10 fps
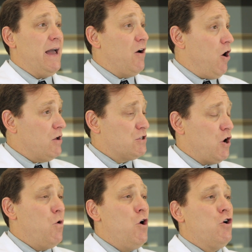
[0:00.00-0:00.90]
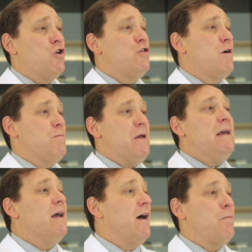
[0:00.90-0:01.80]
And also, could there
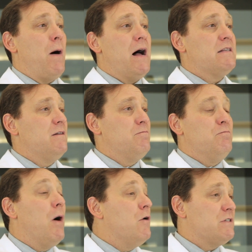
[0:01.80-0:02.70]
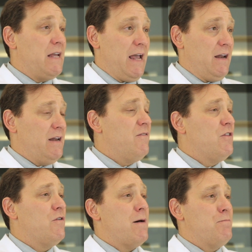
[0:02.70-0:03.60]
be a positive bone scan? And
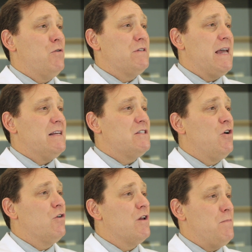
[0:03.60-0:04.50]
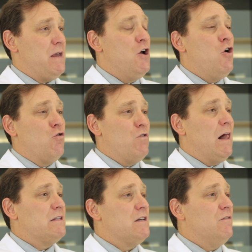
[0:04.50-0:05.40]
even though that bone scan is still gonna be
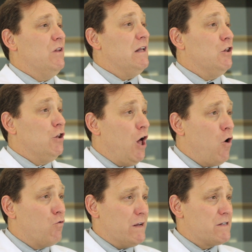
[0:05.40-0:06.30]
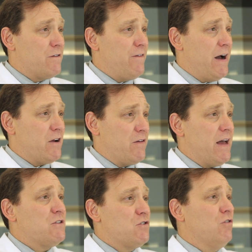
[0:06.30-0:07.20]
relatively low risk of finding on
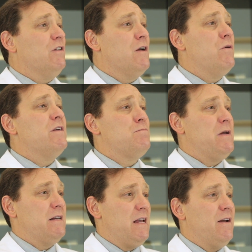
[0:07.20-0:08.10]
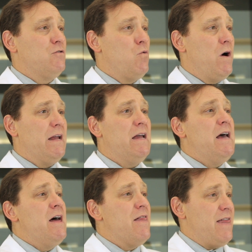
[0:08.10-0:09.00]
that, certainly with his PSA of 20,
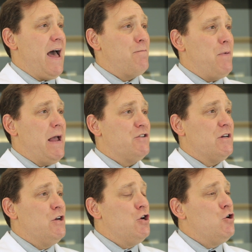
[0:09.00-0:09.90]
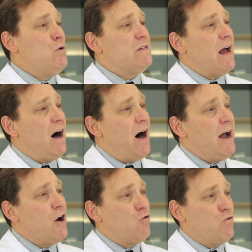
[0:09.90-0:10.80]
that patient who is at a
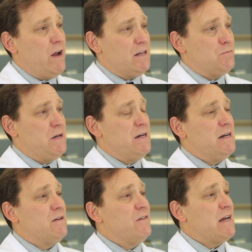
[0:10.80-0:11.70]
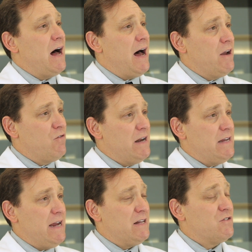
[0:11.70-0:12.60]
higher risk because of his
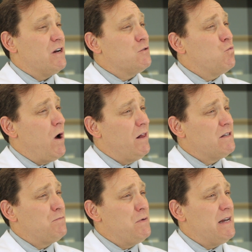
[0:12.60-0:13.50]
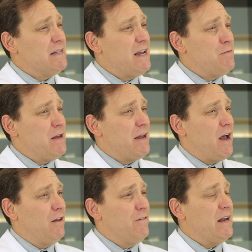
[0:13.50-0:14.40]
high-grade cancer as well as his PSA being
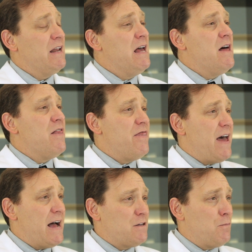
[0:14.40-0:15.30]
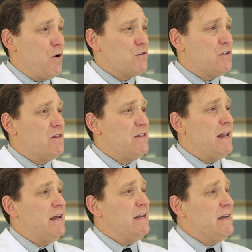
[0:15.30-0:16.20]
elevated, that's a person
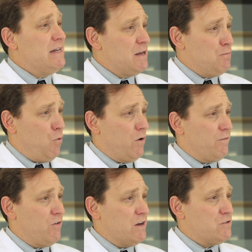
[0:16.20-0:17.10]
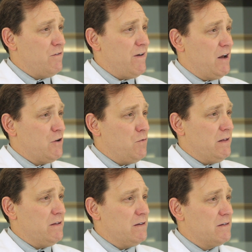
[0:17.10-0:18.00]
that it is important for us to
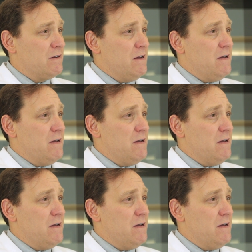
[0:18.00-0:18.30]
evaluate this this.